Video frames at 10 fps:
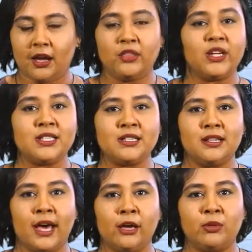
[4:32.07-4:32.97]
This
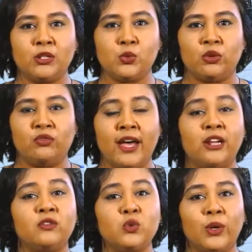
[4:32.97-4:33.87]
is liable to a
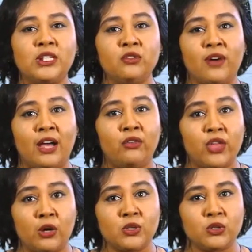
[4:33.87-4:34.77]
fine of
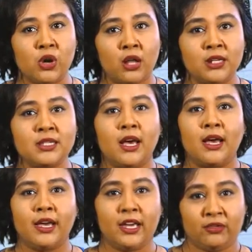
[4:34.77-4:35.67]

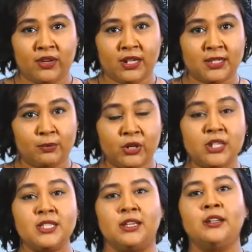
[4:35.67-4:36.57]
$25,000 if it is a
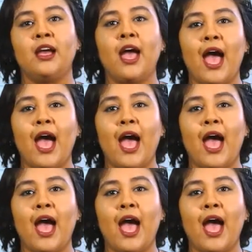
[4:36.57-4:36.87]
person